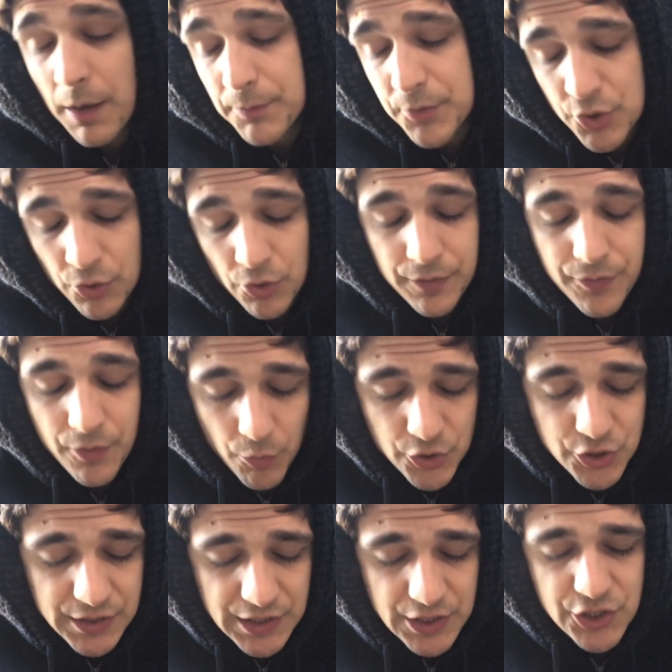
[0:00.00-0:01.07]
I'm sure if you're
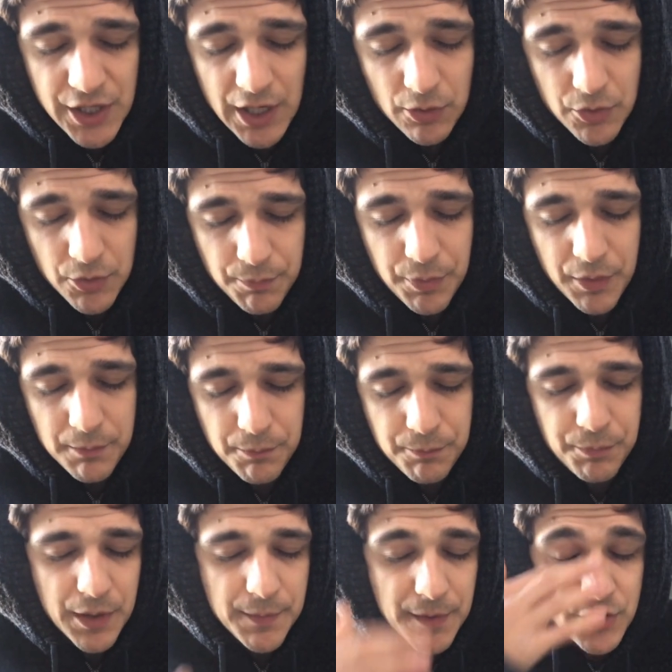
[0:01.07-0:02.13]
watching this channel, you pre
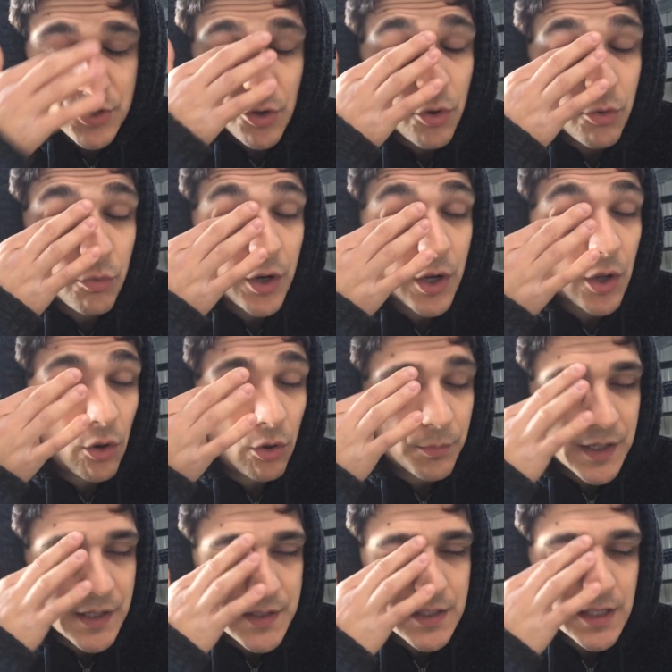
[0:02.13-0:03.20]
pretty much know who Ronnie
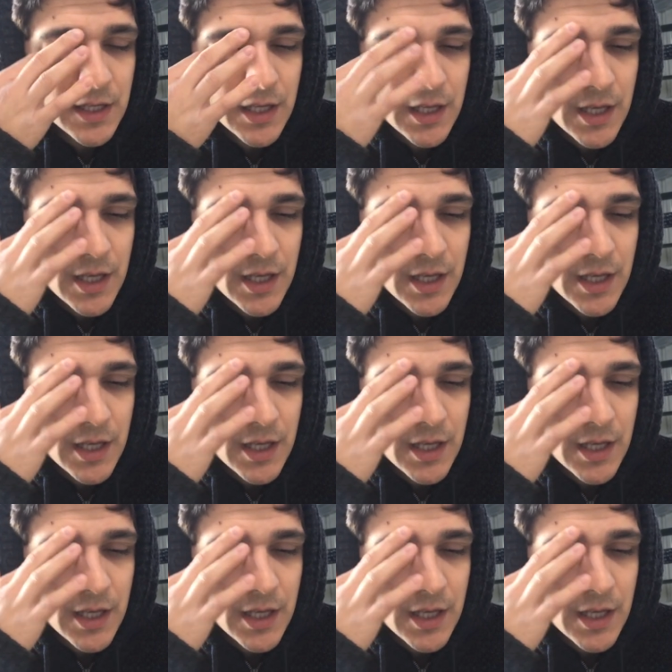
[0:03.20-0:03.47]
Coleman is.